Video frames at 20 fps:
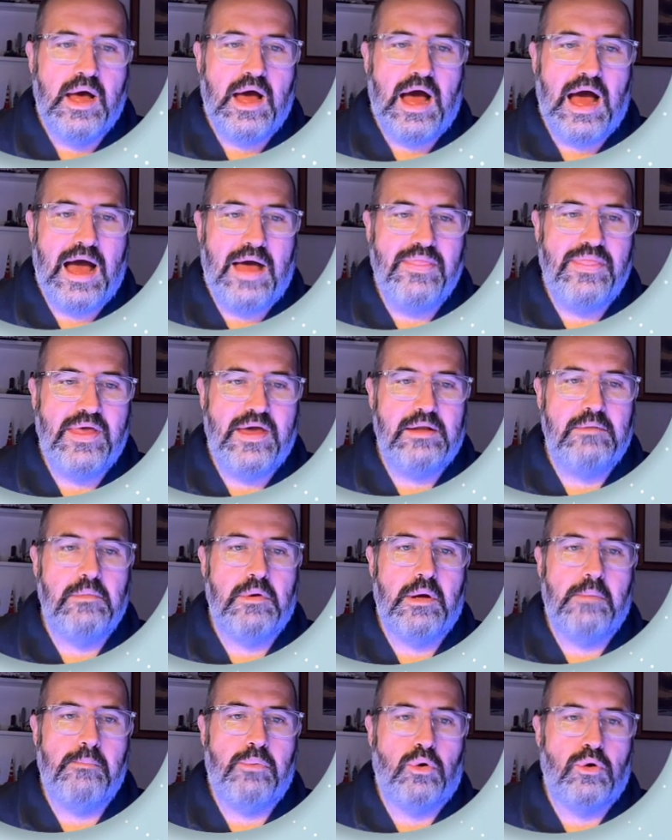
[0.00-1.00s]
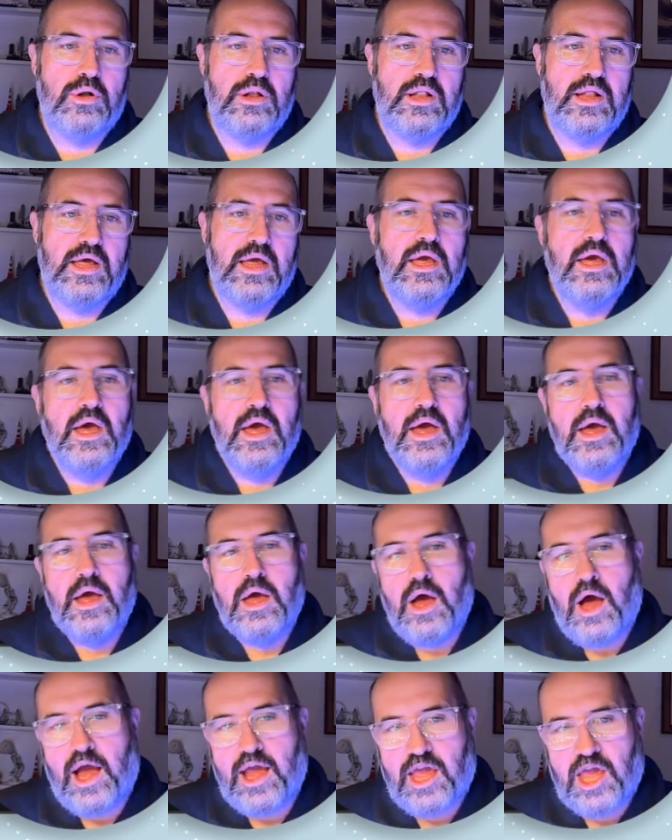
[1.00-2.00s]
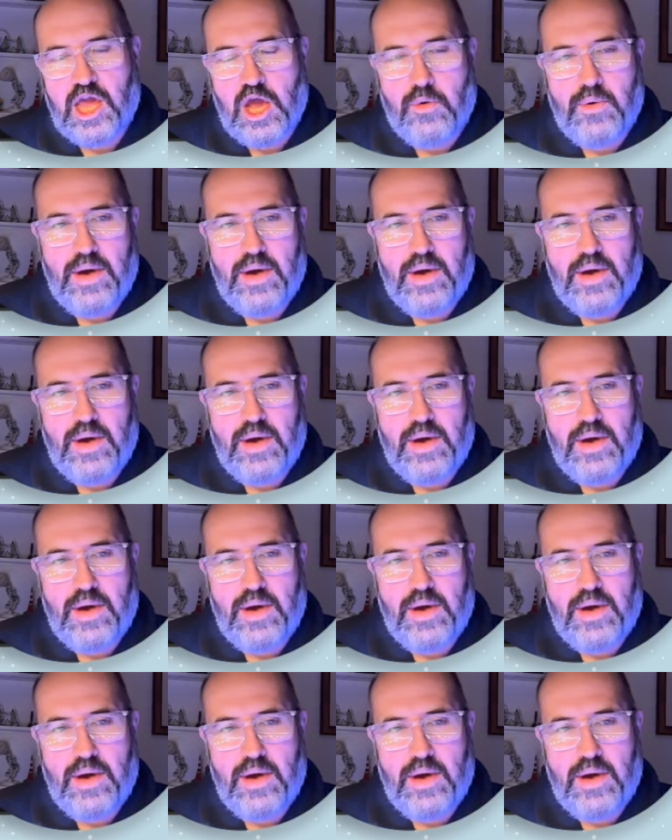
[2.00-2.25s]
And then importantly, I can go